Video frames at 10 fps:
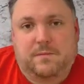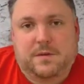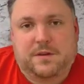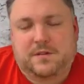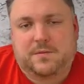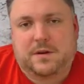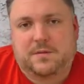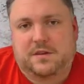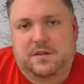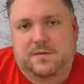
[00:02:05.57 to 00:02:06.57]
malicious
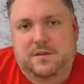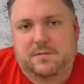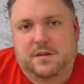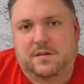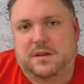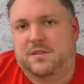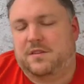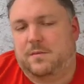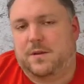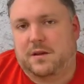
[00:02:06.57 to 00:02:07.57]
purposes for something that's
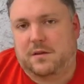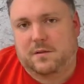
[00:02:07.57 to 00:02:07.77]
actually been